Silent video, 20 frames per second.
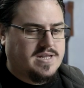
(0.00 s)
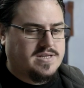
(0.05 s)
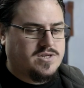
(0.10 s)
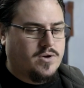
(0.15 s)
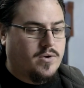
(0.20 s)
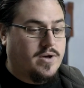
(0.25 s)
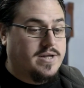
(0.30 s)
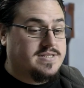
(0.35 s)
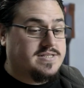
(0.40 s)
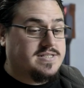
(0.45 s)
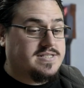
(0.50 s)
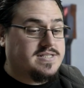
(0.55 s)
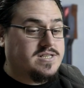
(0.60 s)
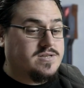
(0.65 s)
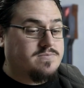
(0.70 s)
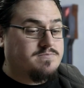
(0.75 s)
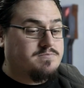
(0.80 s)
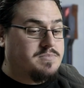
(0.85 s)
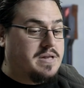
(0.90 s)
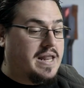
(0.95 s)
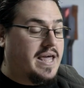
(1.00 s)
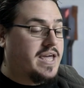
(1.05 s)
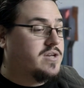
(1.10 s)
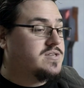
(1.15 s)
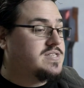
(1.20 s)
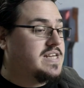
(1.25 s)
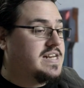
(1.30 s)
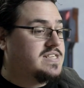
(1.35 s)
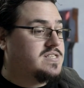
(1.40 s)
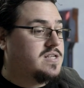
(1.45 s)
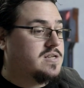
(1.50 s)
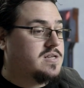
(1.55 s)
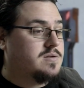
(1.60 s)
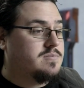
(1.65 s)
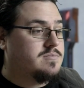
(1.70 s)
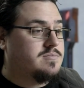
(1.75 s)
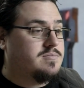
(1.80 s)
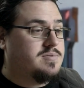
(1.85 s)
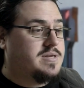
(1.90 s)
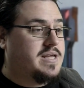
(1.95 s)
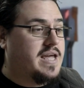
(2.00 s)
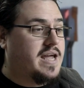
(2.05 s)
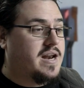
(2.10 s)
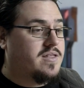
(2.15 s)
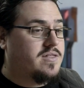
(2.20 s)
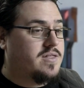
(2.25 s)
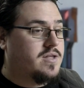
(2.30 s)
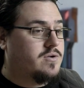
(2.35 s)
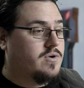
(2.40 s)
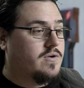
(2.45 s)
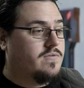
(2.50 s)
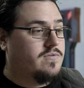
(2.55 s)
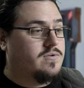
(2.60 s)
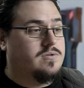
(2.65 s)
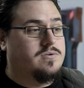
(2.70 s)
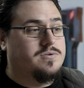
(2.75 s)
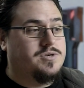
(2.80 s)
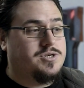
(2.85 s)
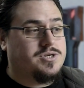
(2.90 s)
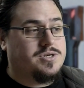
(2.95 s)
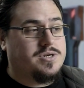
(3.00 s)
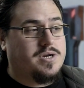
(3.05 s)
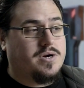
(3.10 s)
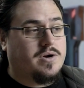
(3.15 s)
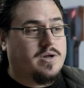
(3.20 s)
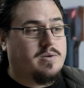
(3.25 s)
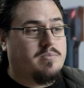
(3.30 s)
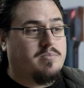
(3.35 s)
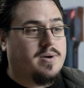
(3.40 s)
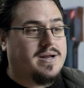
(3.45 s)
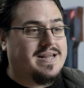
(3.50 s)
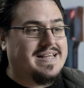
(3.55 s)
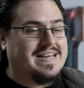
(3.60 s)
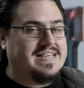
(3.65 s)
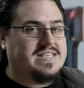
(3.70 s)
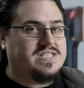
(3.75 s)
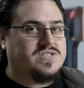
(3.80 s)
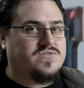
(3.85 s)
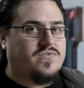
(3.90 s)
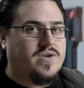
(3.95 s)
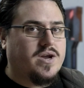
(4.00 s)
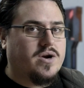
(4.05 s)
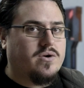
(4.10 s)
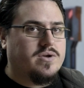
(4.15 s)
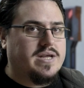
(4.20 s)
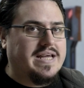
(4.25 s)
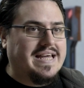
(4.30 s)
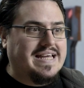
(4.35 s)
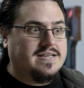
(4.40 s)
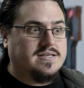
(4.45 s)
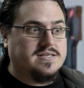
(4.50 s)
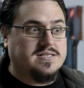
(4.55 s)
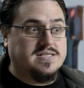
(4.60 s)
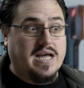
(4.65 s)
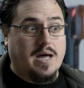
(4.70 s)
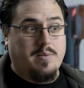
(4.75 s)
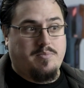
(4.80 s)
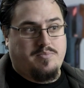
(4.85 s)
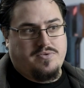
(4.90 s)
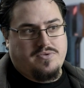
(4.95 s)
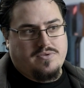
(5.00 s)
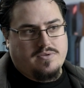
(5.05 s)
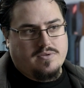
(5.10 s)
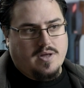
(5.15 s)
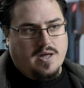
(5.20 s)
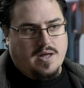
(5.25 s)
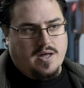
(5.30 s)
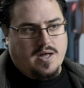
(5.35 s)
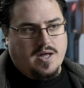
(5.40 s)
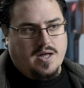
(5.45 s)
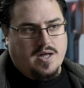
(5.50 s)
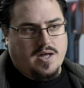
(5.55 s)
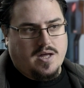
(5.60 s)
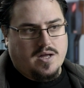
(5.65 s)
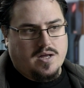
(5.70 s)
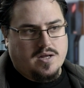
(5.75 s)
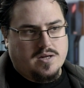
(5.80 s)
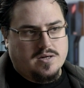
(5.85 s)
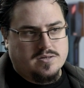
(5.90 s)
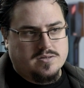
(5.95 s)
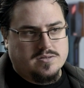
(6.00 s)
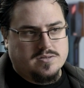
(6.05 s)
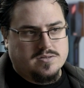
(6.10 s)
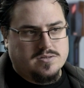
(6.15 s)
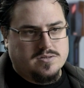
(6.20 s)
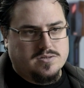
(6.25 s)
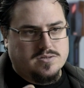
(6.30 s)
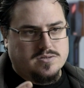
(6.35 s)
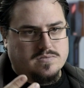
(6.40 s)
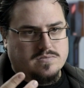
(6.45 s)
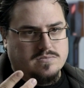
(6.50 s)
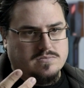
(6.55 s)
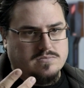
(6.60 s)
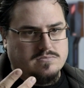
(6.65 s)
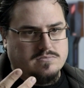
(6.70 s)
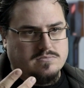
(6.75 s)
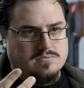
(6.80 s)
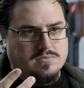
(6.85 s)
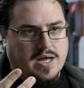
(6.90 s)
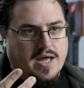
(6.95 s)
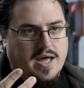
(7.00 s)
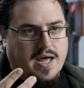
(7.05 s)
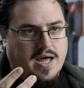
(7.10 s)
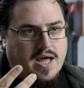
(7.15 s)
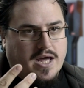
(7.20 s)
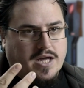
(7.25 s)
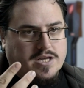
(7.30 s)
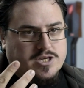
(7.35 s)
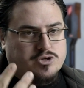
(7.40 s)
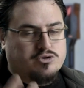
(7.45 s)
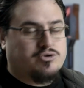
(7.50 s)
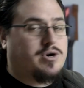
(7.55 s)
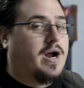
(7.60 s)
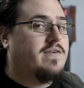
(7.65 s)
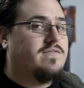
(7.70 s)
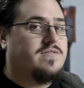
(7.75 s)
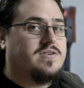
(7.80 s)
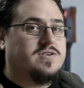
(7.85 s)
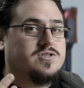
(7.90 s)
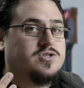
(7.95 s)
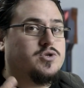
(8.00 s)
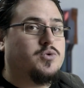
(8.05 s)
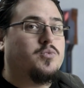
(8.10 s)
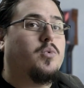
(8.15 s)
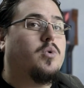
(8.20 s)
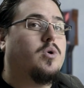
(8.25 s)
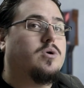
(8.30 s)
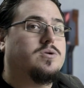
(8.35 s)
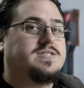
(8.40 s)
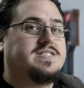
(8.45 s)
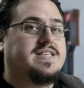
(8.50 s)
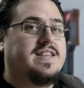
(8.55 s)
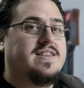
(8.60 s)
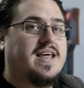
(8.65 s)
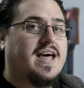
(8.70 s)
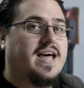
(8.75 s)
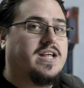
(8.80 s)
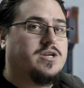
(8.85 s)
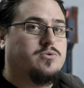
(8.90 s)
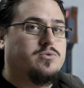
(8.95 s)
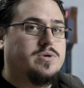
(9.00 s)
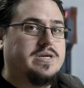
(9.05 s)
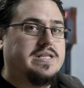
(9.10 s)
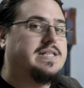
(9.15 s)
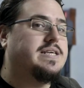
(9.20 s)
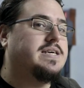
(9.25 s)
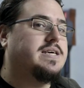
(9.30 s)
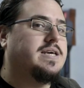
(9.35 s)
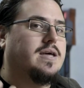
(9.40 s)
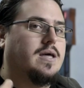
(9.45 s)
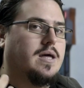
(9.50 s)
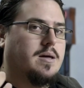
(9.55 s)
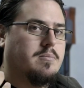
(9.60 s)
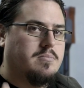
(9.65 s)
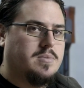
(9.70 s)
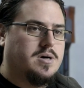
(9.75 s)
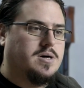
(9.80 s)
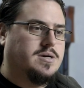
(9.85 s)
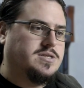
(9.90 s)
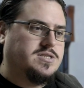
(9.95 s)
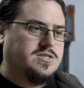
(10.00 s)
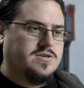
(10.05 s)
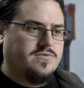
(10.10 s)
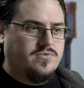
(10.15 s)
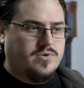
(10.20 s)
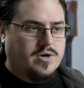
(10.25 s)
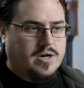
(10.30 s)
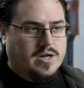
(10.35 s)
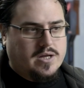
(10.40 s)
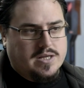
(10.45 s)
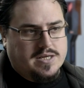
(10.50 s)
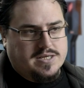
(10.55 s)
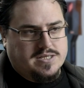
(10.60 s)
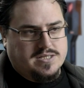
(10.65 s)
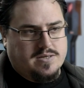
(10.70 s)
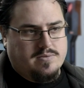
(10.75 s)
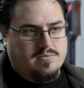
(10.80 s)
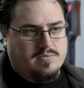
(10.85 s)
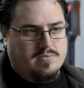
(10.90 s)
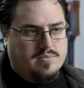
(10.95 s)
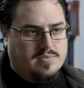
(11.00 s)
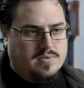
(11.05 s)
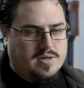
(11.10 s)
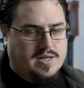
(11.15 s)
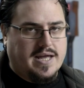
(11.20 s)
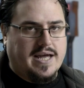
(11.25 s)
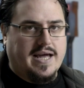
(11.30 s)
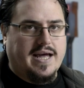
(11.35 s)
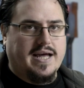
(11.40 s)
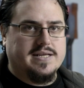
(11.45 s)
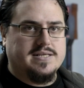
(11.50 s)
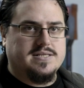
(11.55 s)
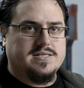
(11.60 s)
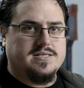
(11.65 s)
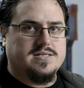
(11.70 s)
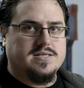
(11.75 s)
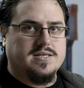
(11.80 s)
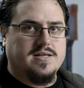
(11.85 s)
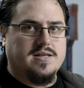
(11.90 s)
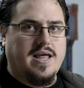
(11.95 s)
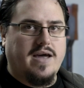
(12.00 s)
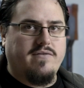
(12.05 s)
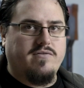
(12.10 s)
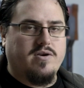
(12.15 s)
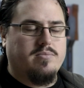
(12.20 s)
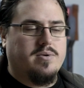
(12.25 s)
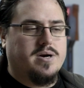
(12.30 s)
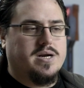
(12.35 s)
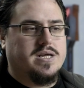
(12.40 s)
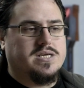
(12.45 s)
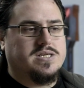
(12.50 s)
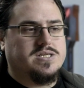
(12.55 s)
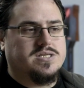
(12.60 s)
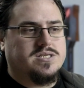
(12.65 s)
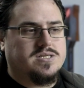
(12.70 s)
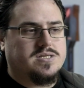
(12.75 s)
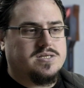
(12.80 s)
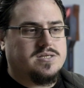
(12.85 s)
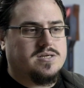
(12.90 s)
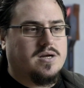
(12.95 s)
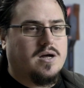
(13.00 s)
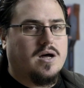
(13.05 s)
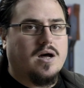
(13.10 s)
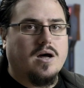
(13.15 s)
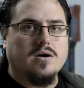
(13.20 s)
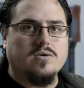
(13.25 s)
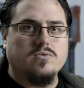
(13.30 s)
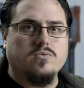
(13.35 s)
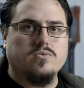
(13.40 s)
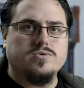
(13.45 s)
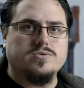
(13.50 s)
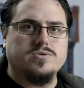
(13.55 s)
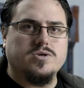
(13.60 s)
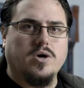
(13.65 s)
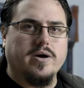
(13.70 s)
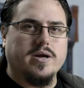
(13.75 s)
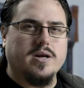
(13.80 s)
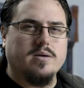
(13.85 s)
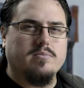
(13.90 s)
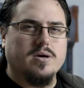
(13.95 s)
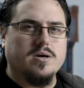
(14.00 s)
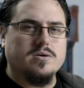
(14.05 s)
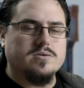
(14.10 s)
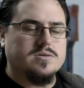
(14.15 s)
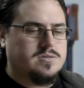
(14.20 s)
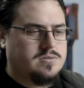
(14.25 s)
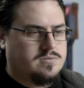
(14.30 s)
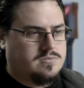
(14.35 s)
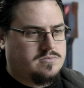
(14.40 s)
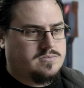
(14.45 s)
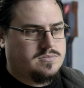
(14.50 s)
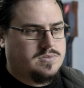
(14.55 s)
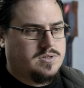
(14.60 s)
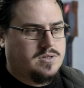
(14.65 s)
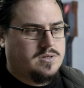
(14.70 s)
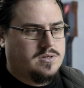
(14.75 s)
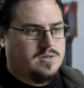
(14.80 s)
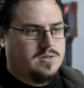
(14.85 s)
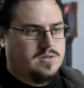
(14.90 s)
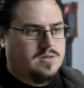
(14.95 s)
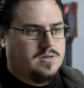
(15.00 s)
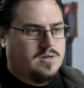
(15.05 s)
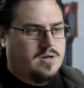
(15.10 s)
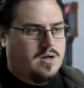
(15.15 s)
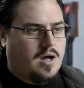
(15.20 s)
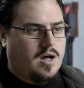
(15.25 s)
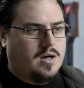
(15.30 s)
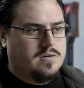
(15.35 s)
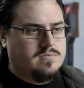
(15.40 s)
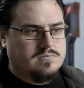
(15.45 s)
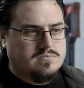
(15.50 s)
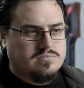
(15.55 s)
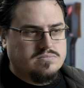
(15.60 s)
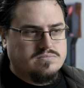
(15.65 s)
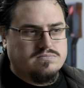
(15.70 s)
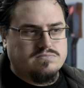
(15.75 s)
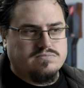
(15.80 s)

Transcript: So it's, like you said, it's not going to be anything revolutionary, but it is very in-depth and striving towards that really immersive realism that everybody's talking about. I'm